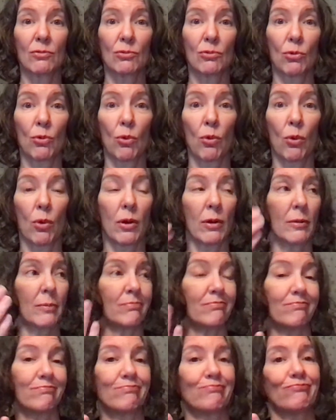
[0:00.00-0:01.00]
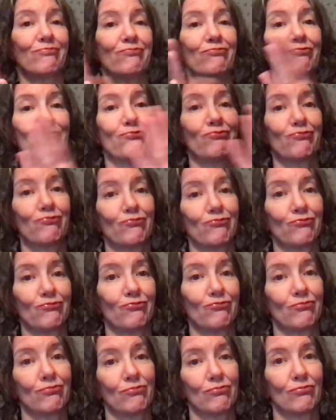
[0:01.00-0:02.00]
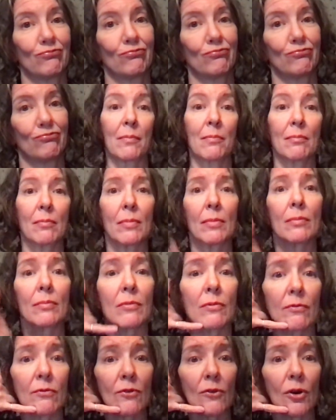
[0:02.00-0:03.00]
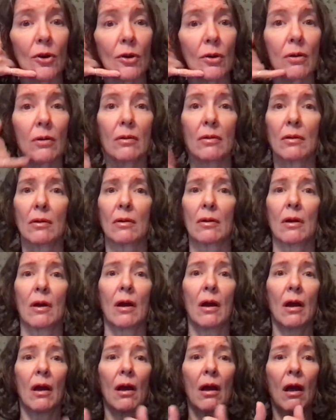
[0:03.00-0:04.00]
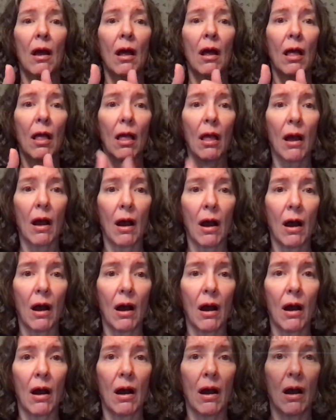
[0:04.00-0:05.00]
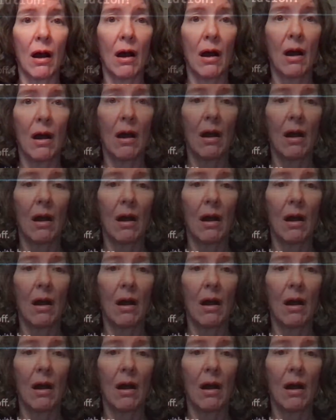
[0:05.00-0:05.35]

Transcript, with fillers: That store is closed. My phone, I lost it.